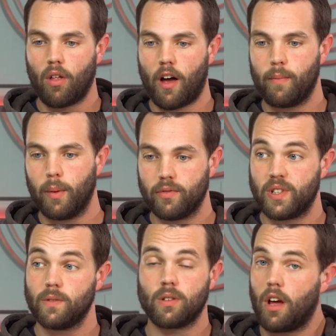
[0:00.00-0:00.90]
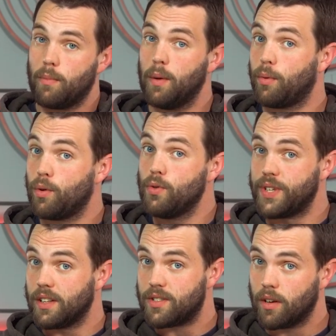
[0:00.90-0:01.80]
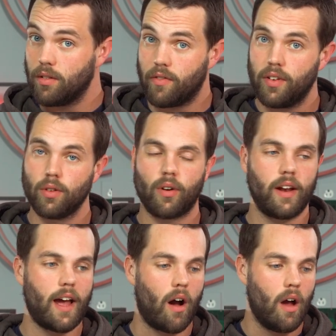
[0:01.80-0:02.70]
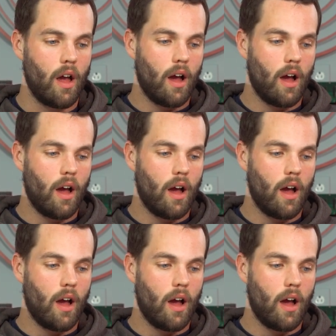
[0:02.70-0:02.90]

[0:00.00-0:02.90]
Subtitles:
A lot of people have seen this. A lot of people are using this out in the field right now.